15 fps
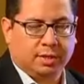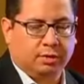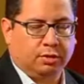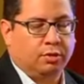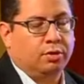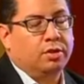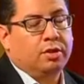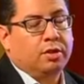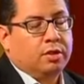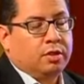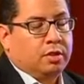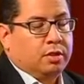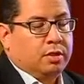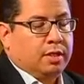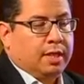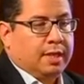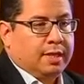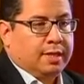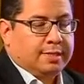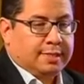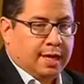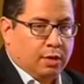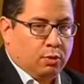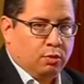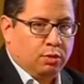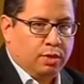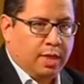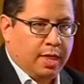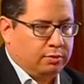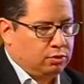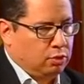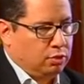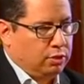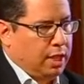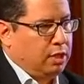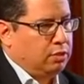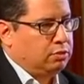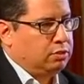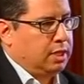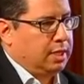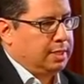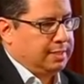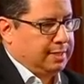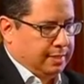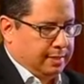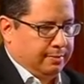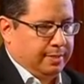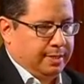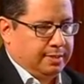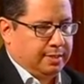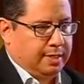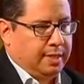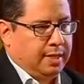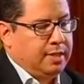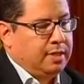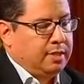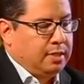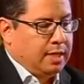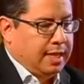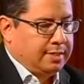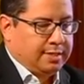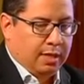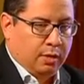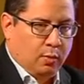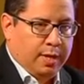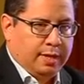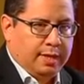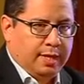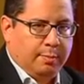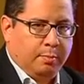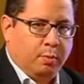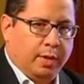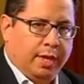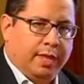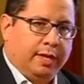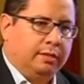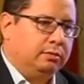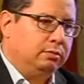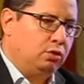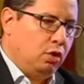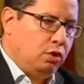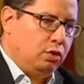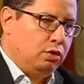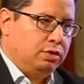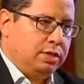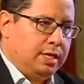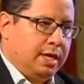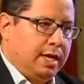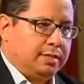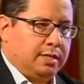who updated their information, which is 96% of the total number of hospitals.